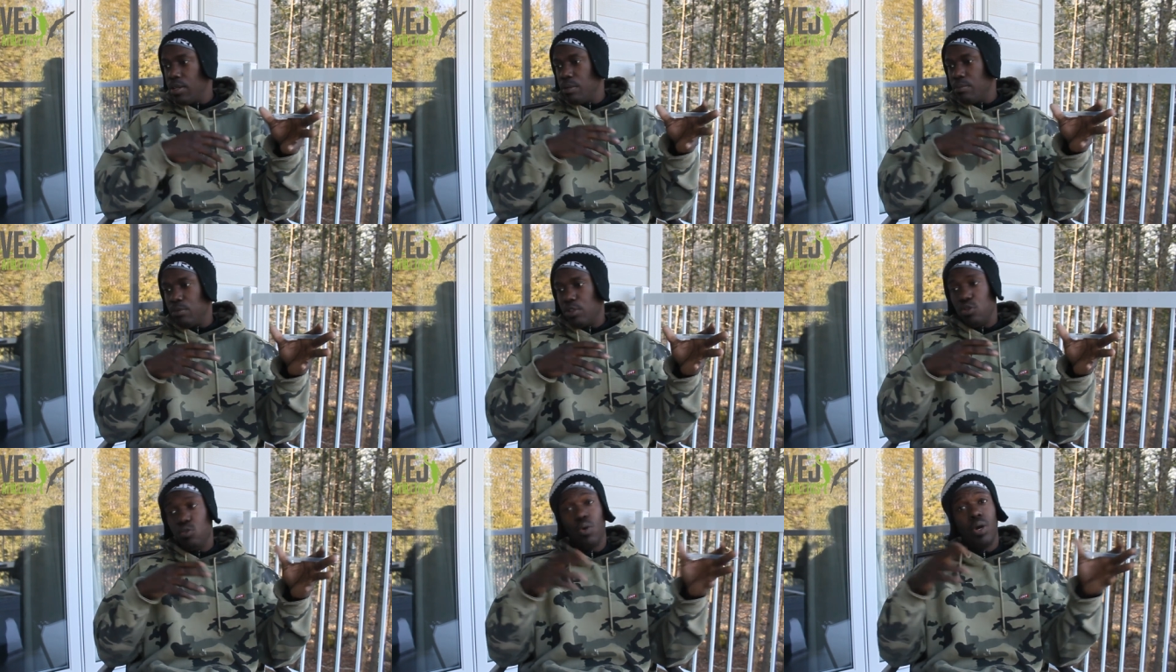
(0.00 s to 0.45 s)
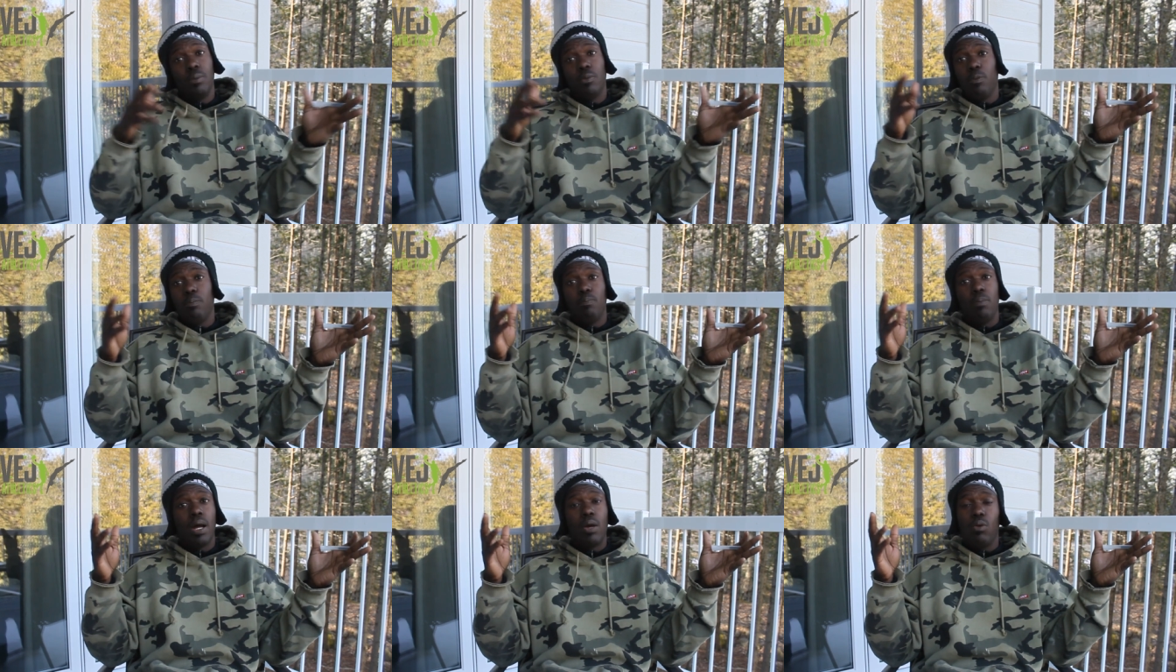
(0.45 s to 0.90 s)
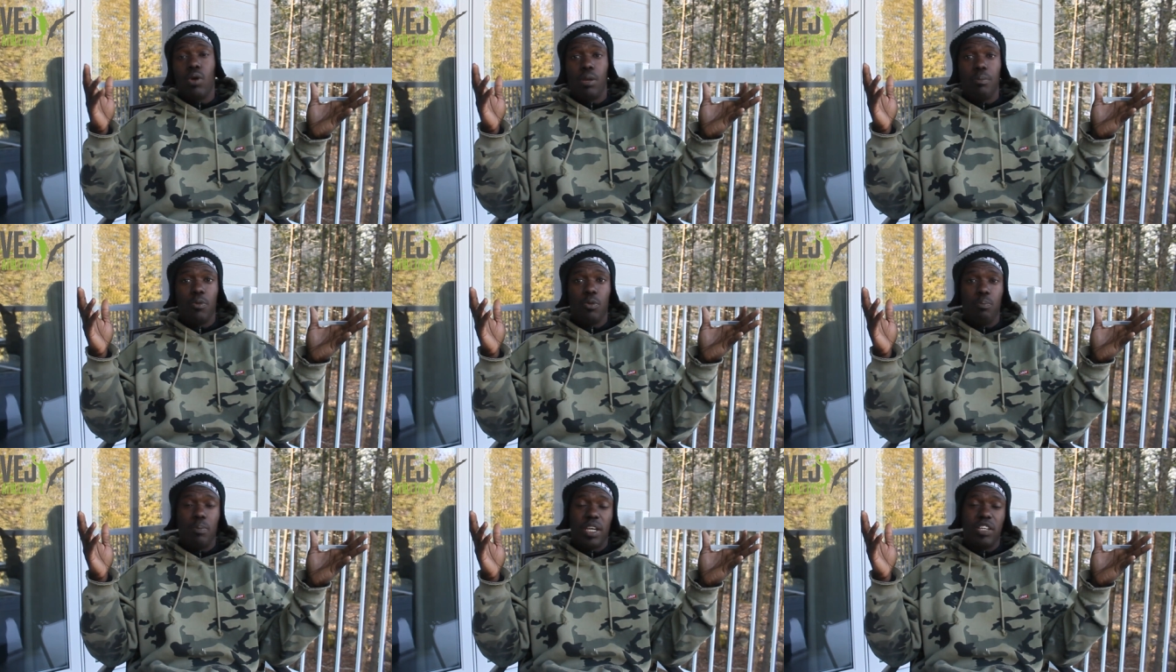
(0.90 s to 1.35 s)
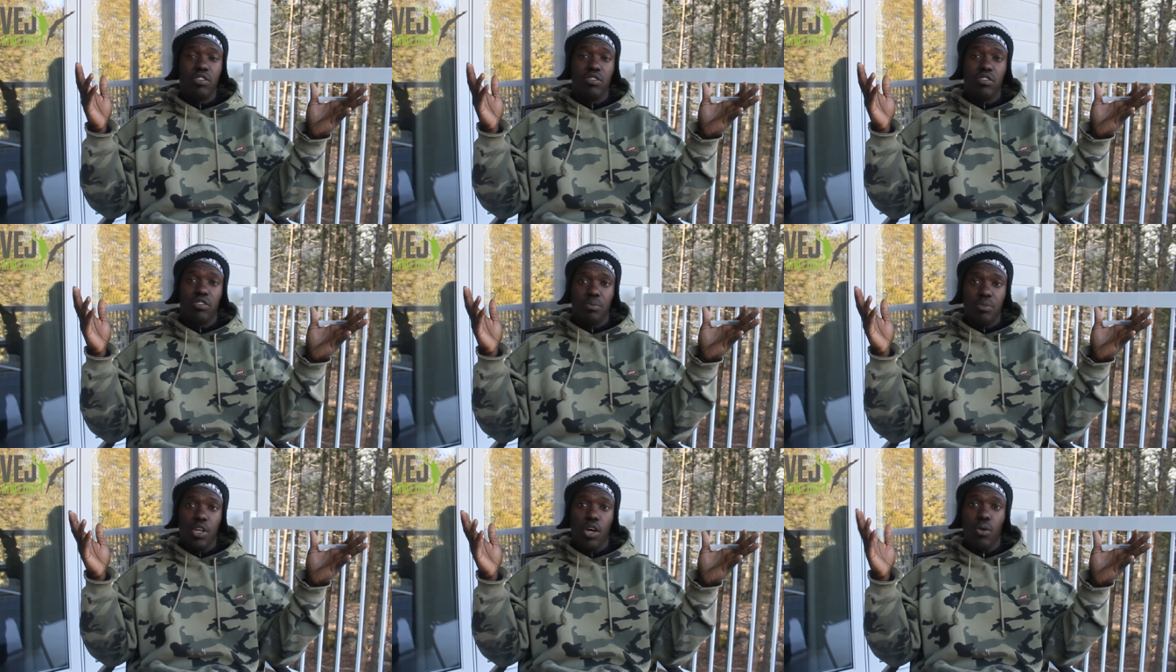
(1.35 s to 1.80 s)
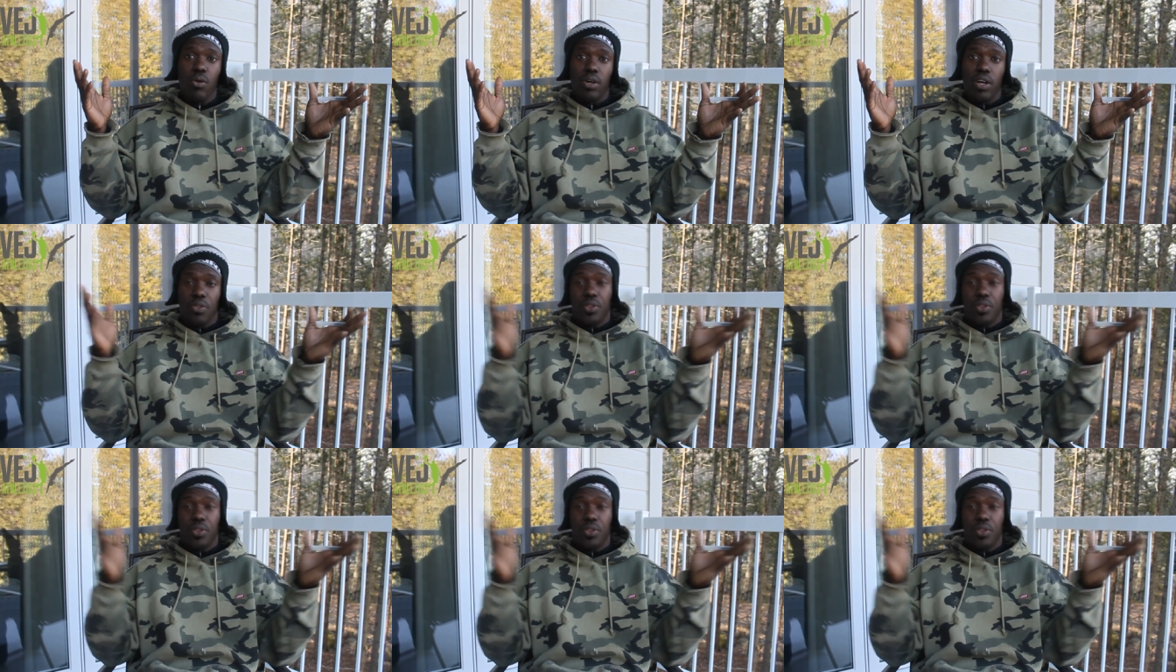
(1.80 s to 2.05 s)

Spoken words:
you might want to mix in some yoga.